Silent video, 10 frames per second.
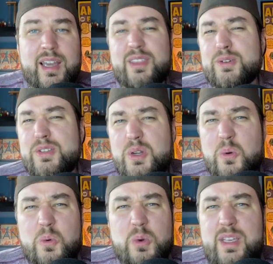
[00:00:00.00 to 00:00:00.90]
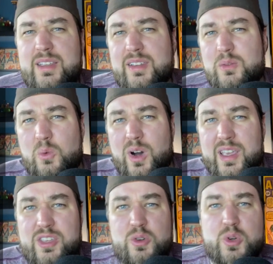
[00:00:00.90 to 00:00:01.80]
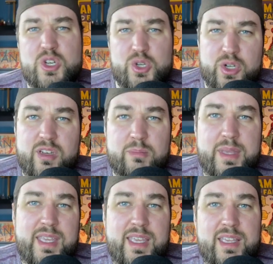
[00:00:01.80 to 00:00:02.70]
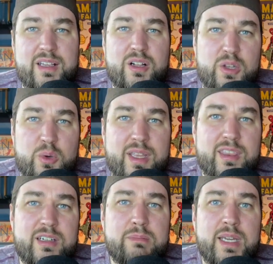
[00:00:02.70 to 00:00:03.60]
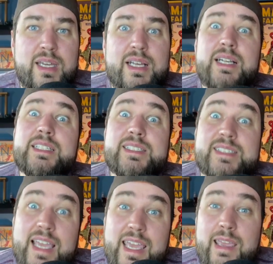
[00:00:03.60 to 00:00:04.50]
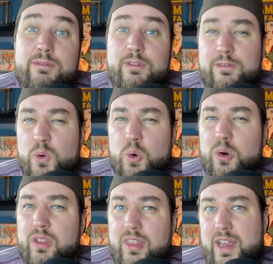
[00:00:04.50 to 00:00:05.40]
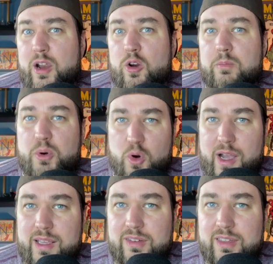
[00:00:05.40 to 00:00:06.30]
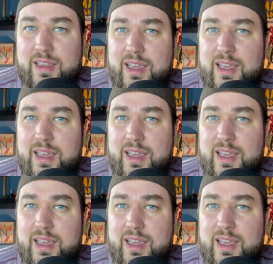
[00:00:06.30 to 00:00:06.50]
there's no reason why you shouldn't be including them, save for their price.